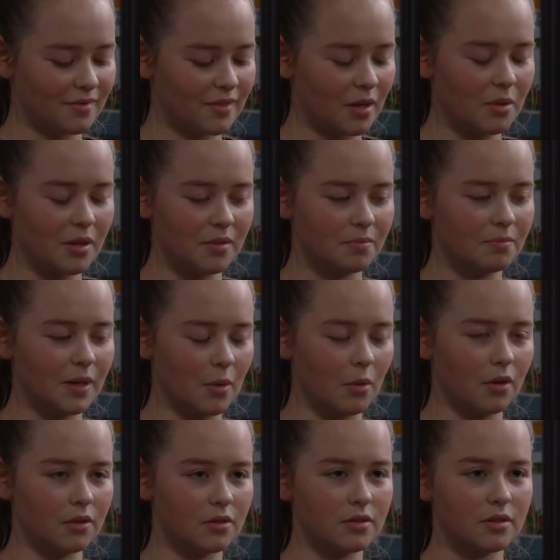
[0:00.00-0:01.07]
I mean, big
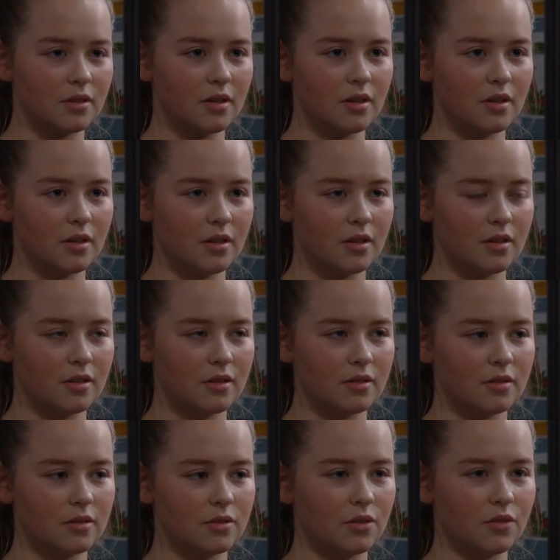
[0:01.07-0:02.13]
ones.
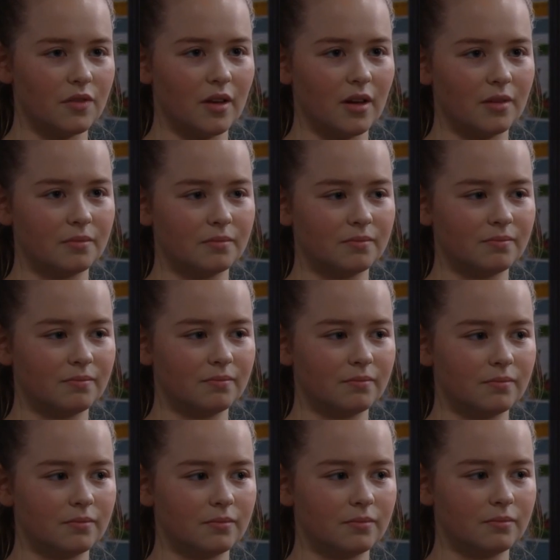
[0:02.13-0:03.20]
Stuff that
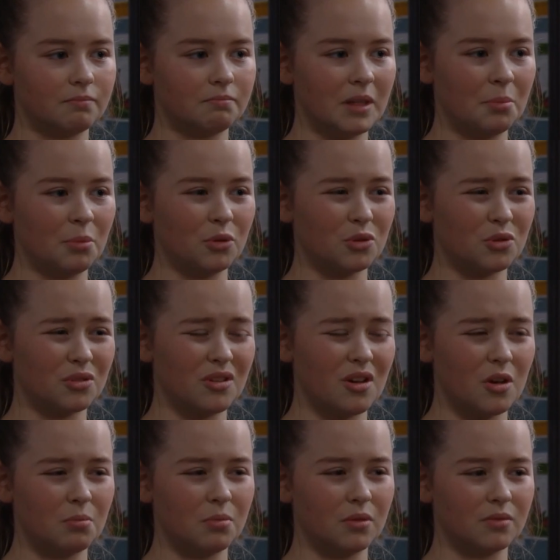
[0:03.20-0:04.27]
people should
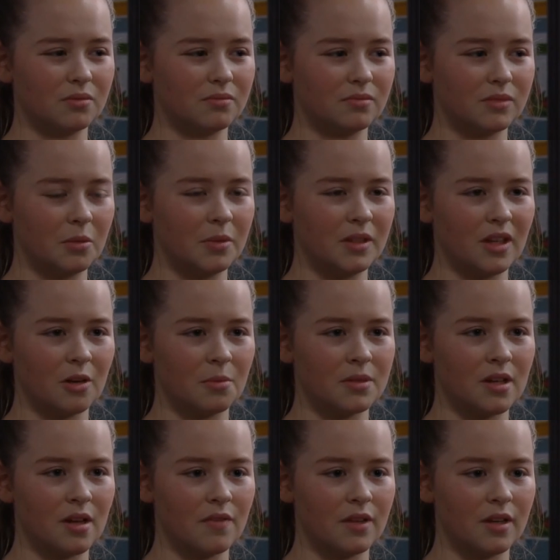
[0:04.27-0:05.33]
know, but they'd be dead
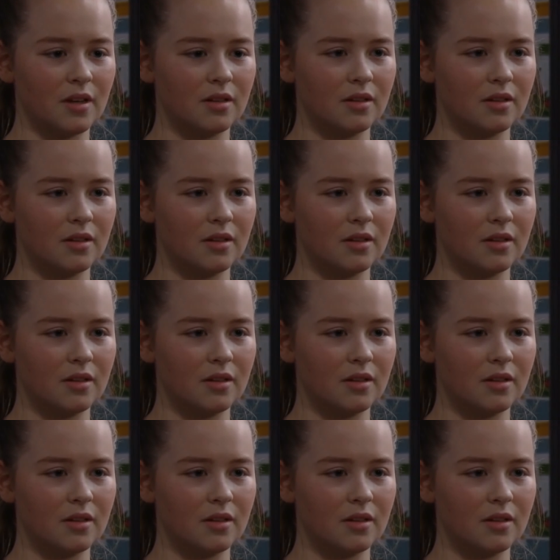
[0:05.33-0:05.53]
upset if they did.